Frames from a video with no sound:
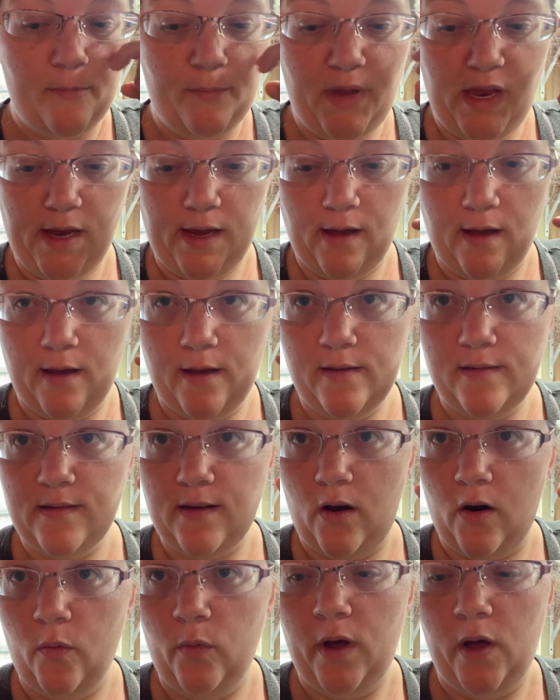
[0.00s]
because
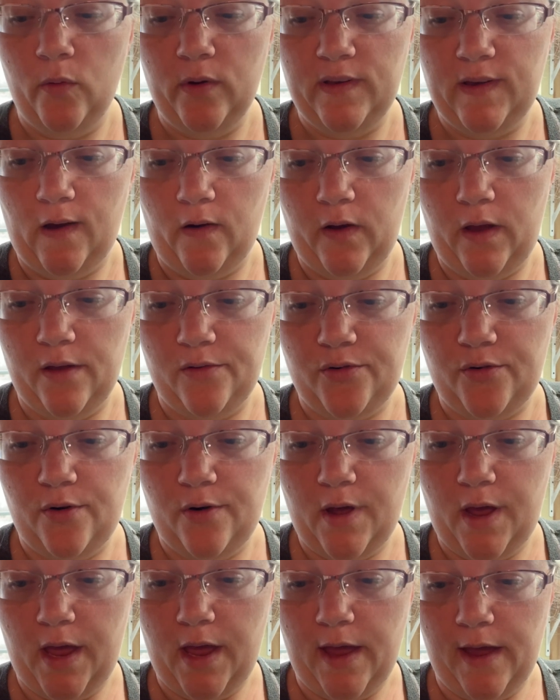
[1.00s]
our well was out
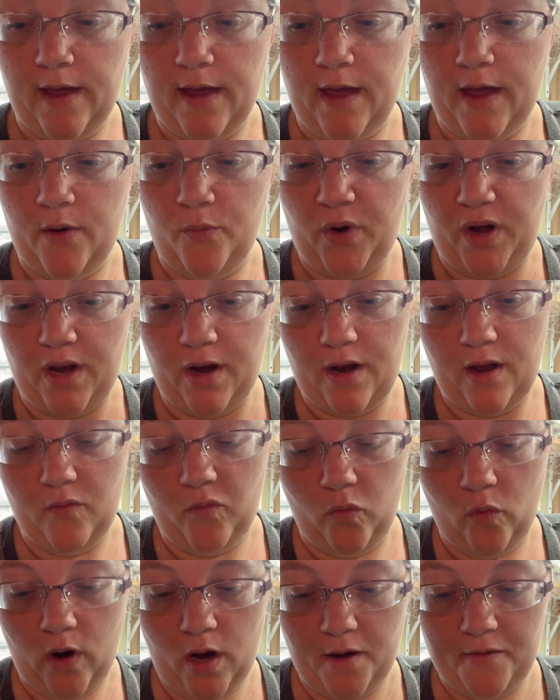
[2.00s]
yesterday and we didn't
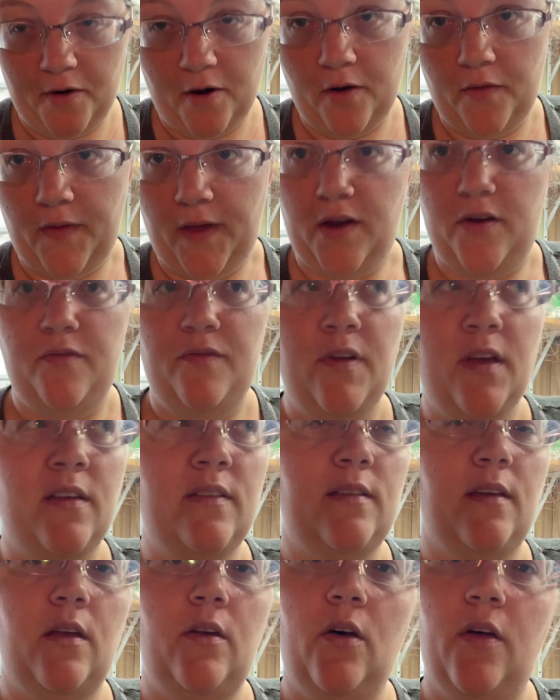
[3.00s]
have water and they had to
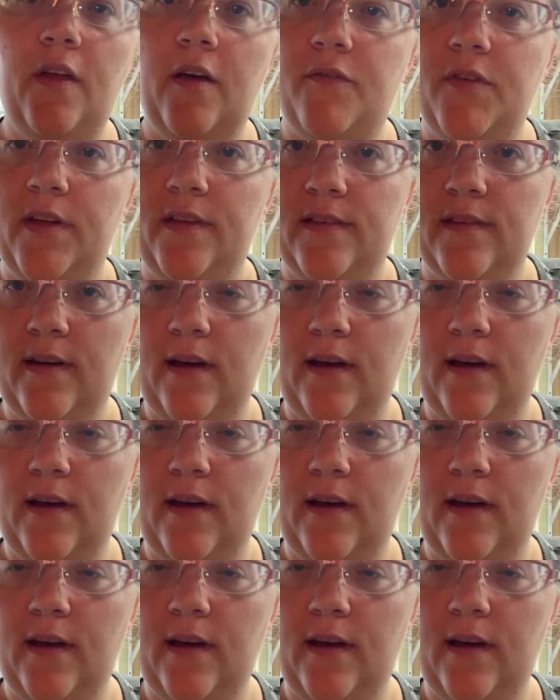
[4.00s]
fix it and all that fun